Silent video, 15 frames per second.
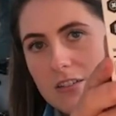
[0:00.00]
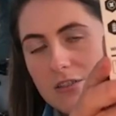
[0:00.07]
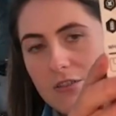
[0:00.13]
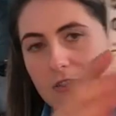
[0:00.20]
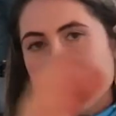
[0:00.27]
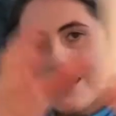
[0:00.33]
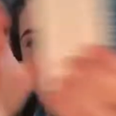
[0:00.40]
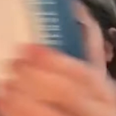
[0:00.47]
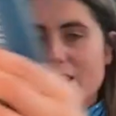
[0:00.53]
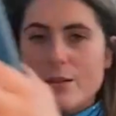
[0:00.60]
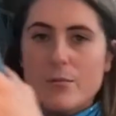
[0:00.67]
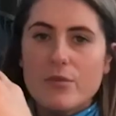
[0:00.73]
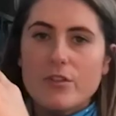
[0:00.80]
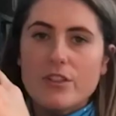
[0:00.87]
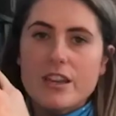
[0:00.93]
fancy
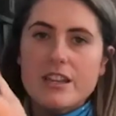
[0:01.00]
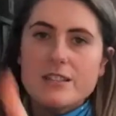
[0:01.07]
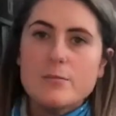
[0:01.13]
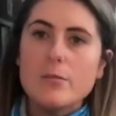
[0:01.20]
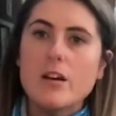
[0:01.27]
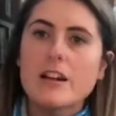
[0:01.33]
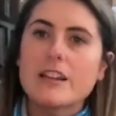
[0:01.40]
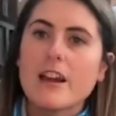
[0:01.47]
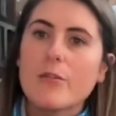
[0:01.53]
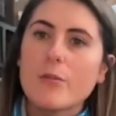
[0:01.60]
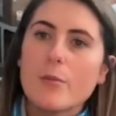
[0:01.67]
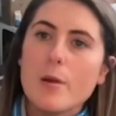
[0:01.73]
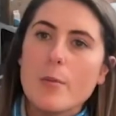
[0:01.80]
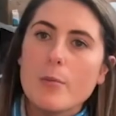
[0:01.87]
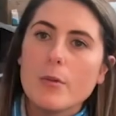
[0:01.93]
name for this, but I can't
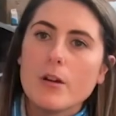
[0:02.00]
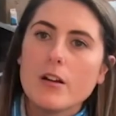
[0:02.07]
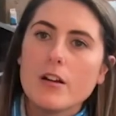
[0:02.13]
remember.